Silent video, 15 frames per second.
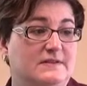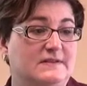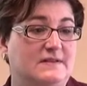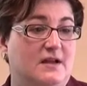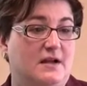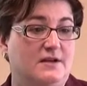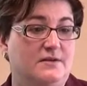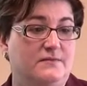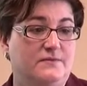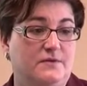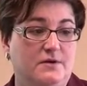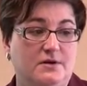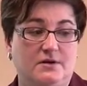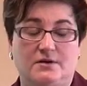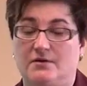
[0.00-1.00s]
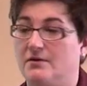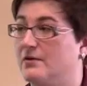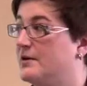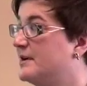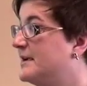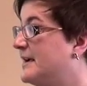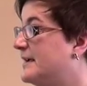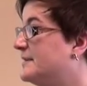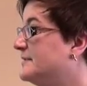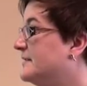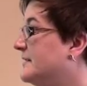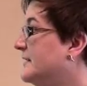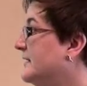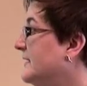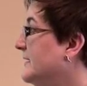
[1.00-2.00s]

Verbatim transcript: this kind of work or can